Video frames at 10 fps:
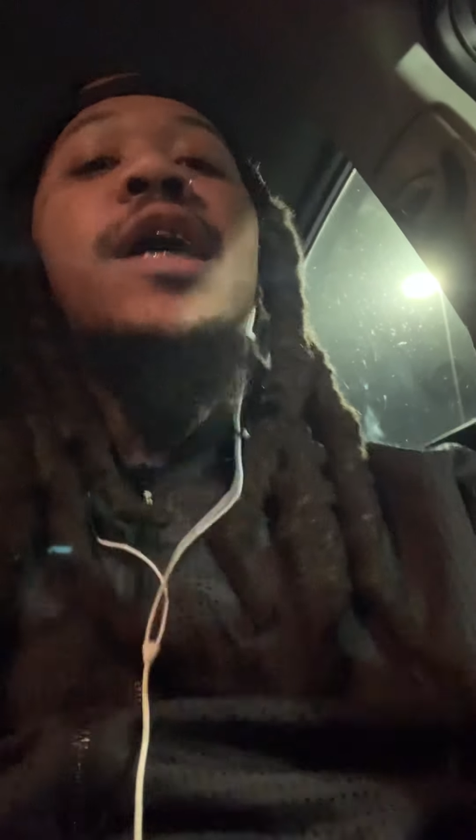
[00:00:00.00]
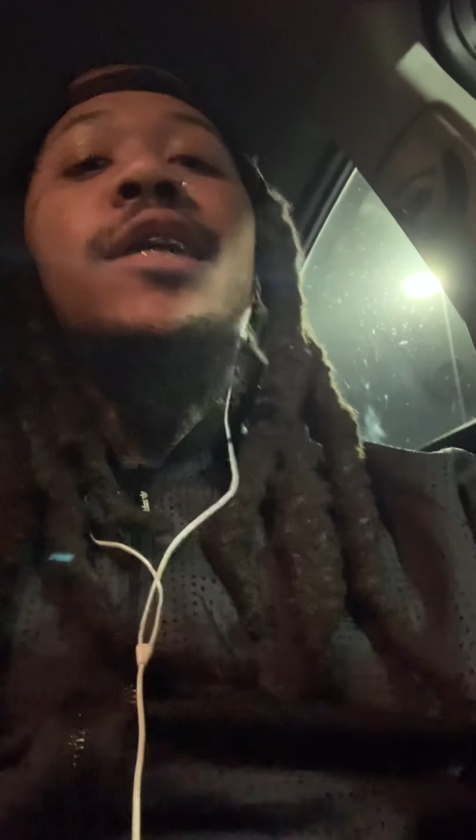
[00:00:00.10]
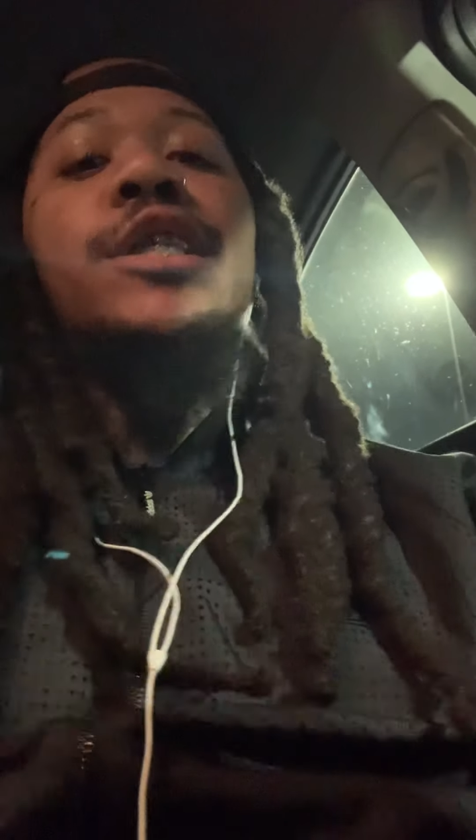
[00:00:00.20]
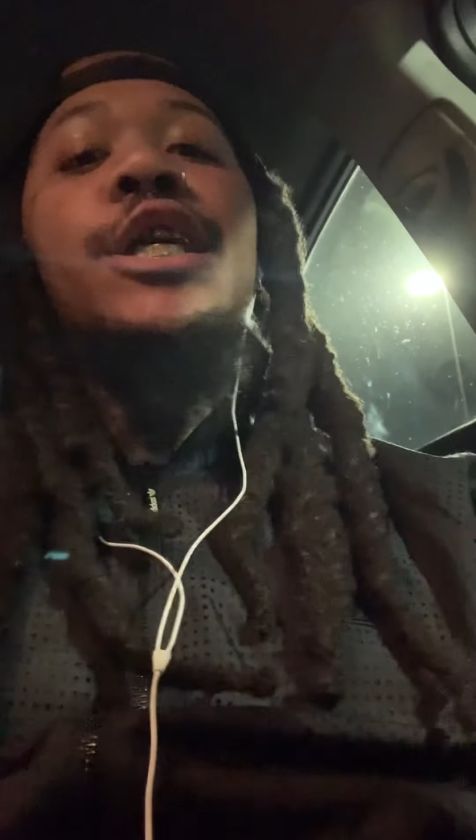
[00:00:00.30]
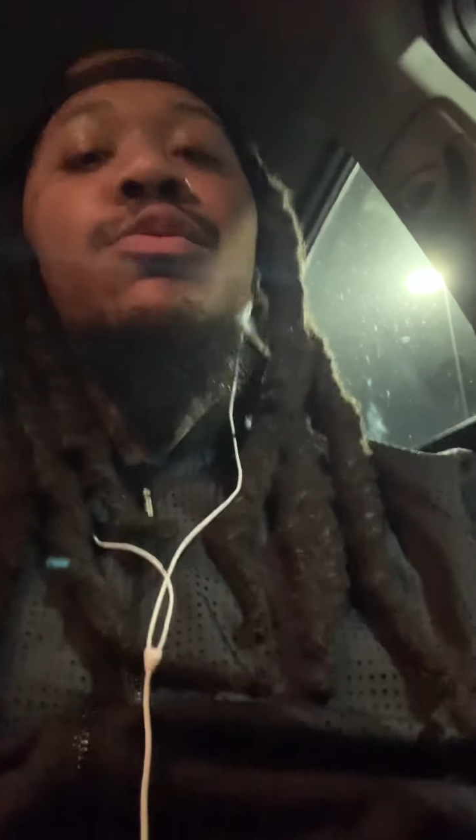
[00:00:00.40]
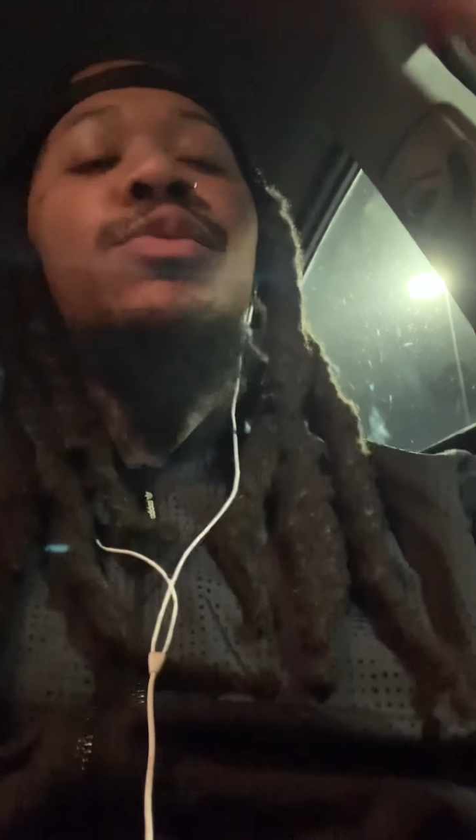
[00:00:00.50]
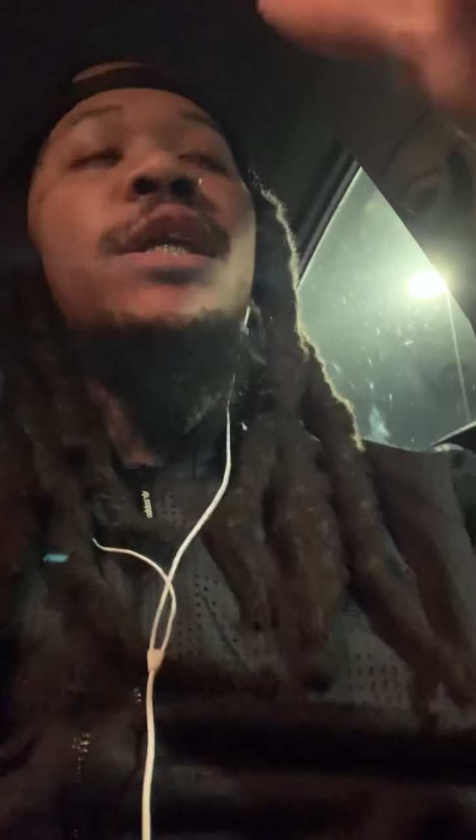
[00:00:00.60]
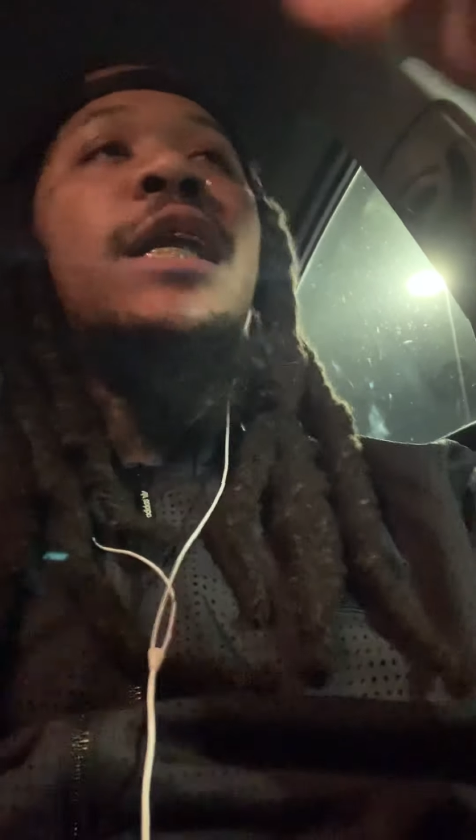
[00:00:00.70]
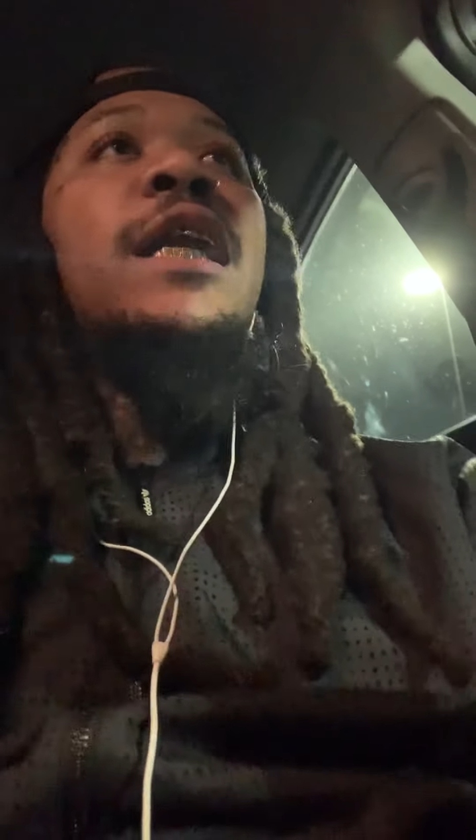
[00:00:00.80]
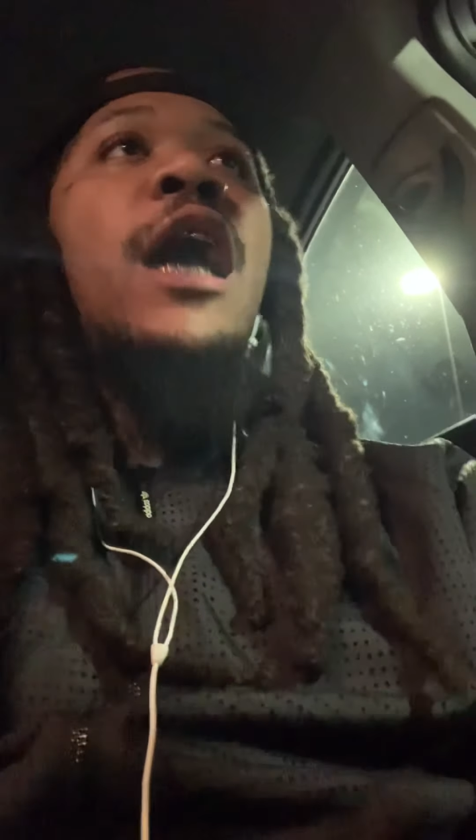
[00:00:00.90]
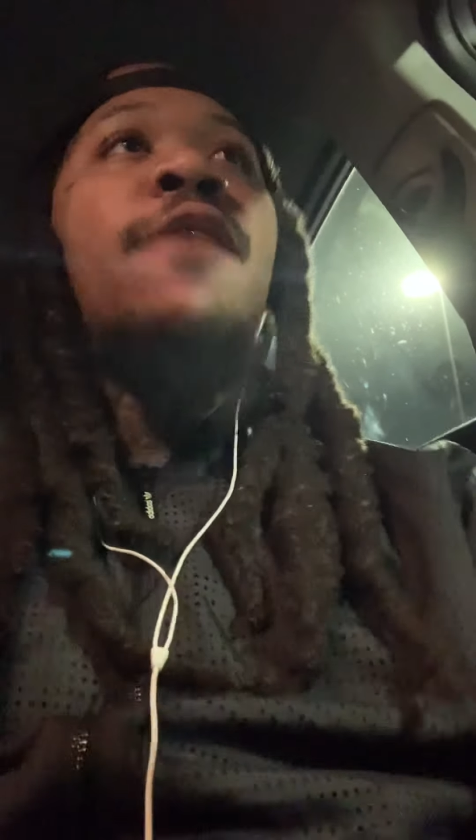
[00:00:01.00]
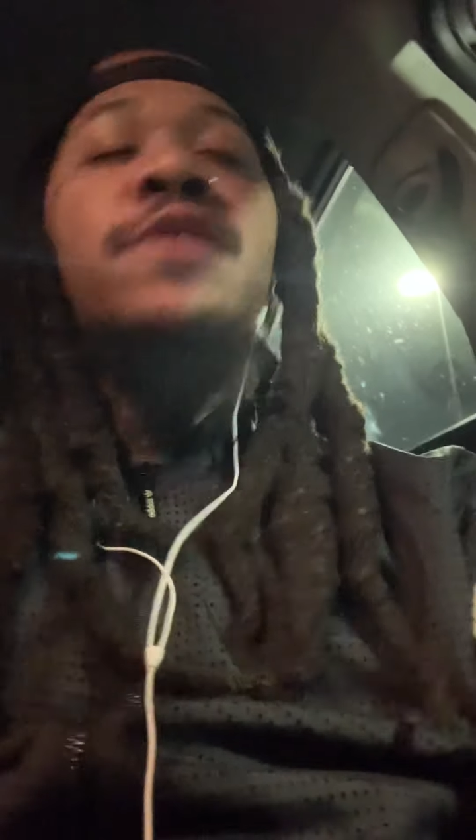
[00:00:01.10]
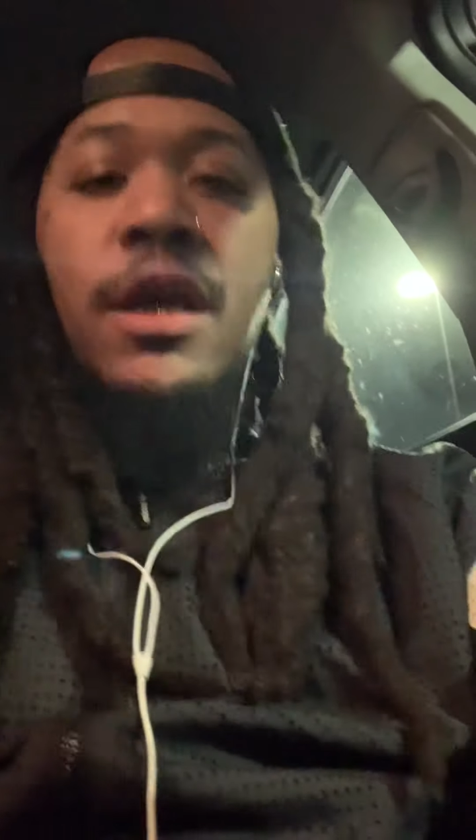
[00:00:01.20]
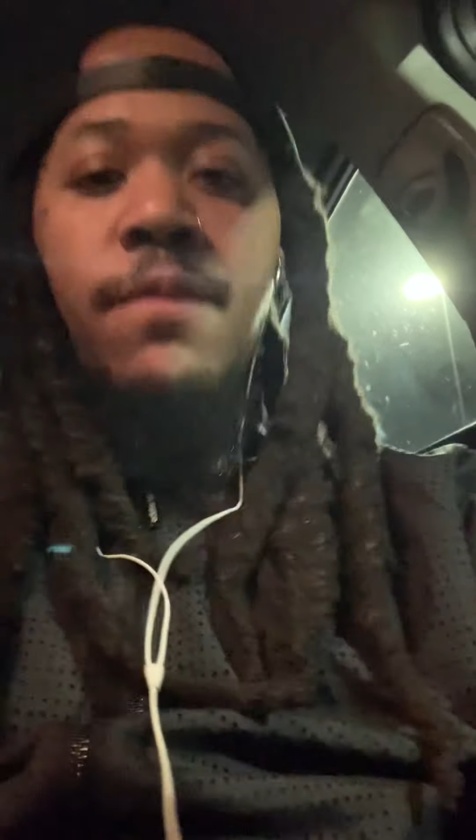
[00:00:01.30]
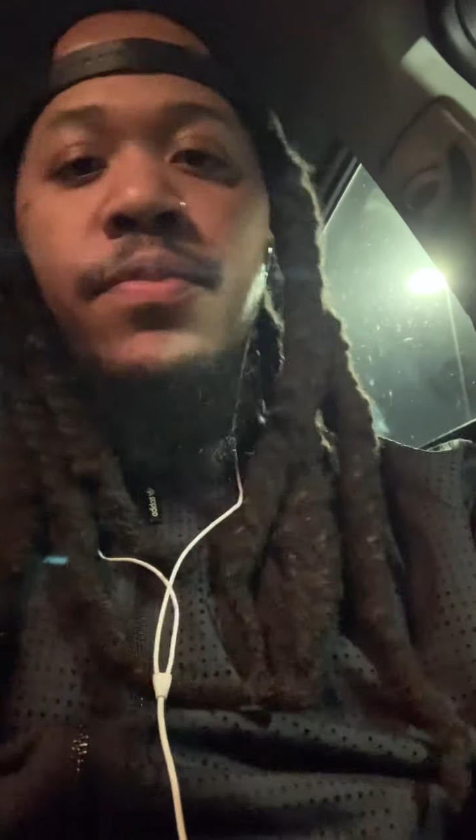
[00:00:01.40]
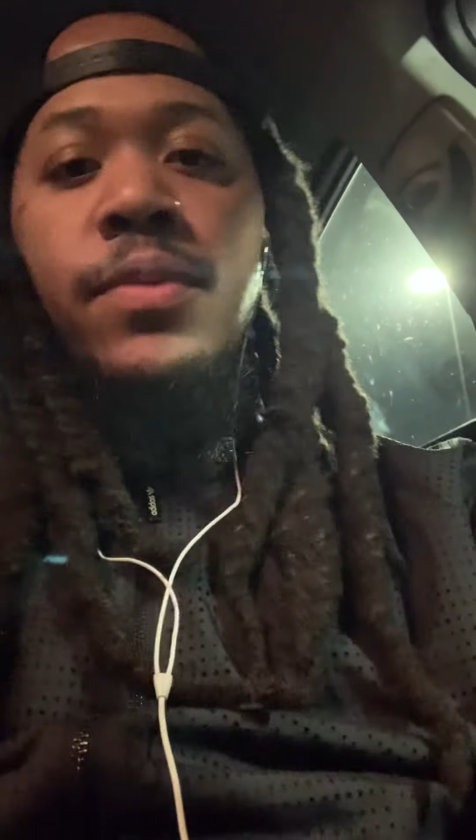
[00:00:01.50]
y'all genuinely loved him.